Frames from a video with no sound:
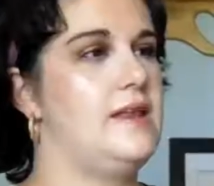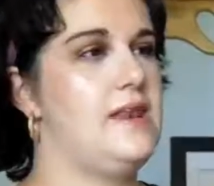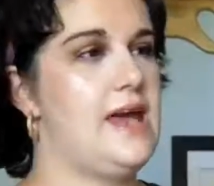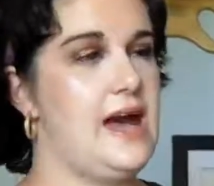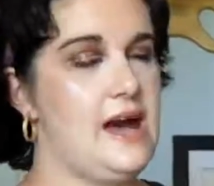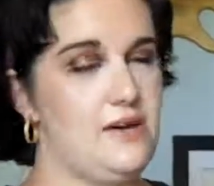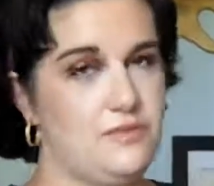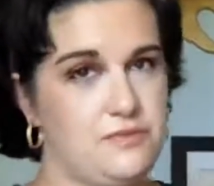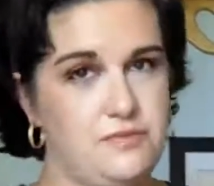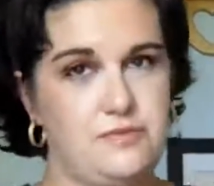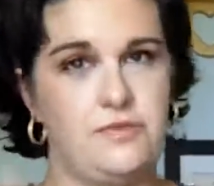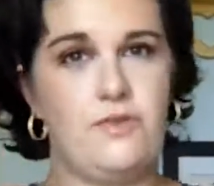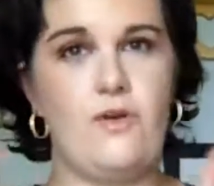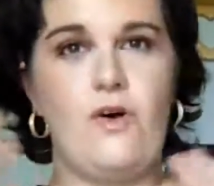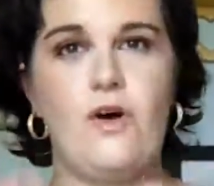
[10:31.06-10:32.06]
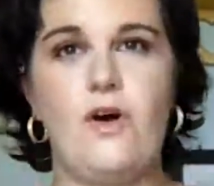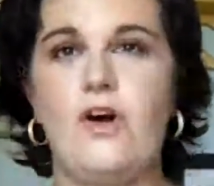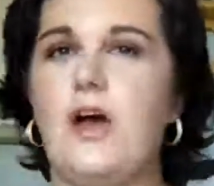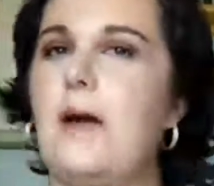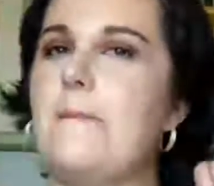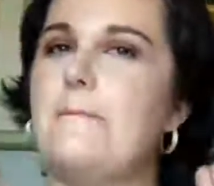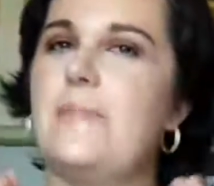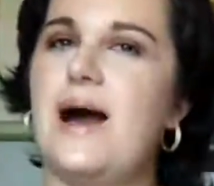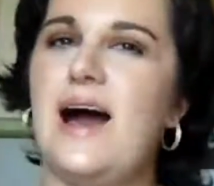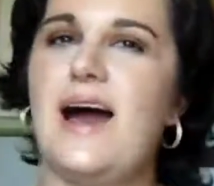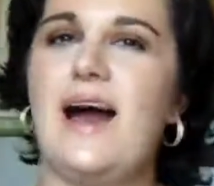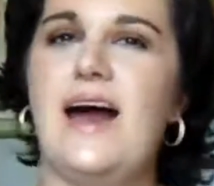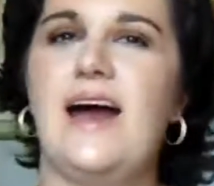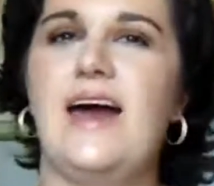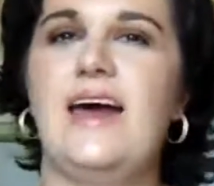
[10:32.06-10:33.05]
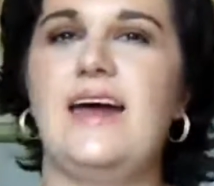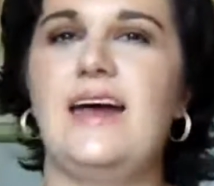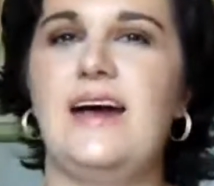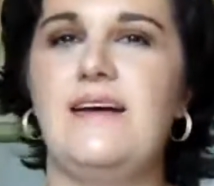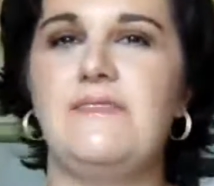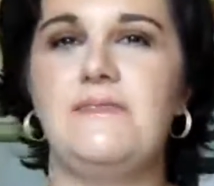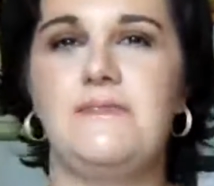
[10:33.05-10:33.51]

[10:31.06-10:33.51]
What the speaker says: Now, for my